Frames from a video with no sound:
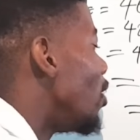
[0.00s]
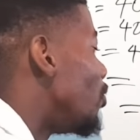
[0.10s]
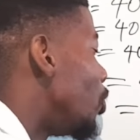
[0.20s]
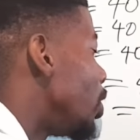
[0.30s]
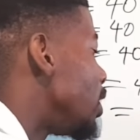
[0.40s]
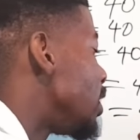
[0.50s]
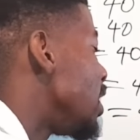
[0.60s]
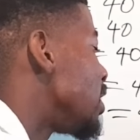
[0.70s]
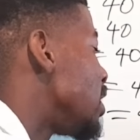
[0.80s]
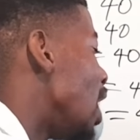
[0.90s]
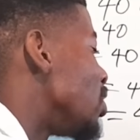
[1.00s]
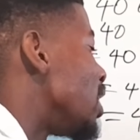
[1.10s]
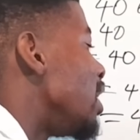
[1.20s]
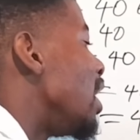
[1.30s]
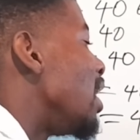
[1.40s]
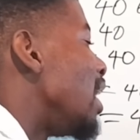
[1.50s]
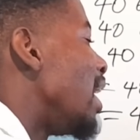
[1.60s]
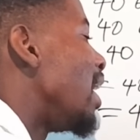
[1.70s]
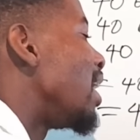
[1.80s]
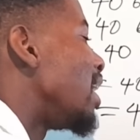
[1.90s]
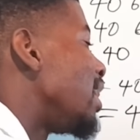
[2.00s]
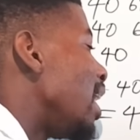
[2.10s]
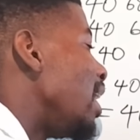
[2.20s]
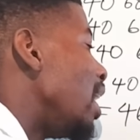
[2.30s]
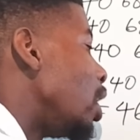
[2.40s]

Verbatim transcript: forty-six thousand nine hundred